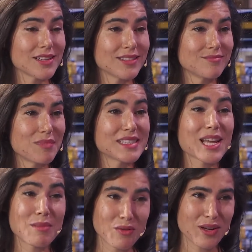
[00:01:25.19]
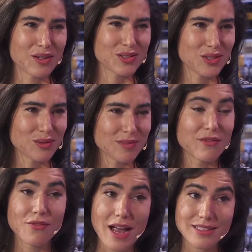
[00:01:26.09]
and that's coming very soon.
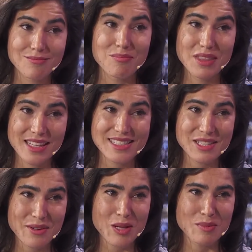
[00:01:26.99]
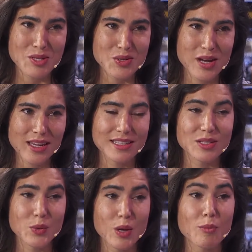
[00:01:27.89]
In fact, this development truck is
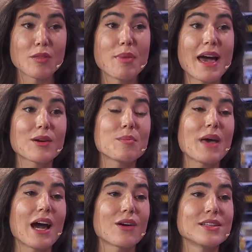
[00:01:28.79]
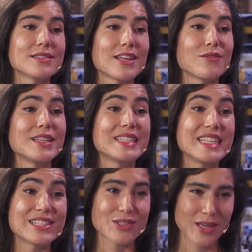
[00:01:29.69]
equipped with battery power instead of a diesel